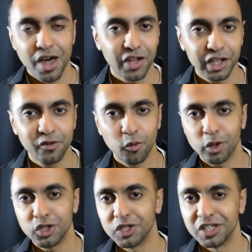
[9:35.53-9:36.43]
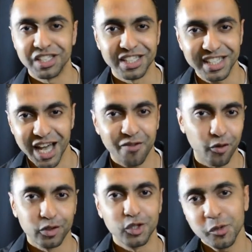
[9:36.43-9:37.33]
Thank you for watching. This is Saf
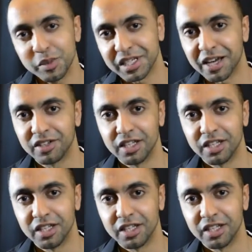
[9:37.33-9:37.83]
on Super Saf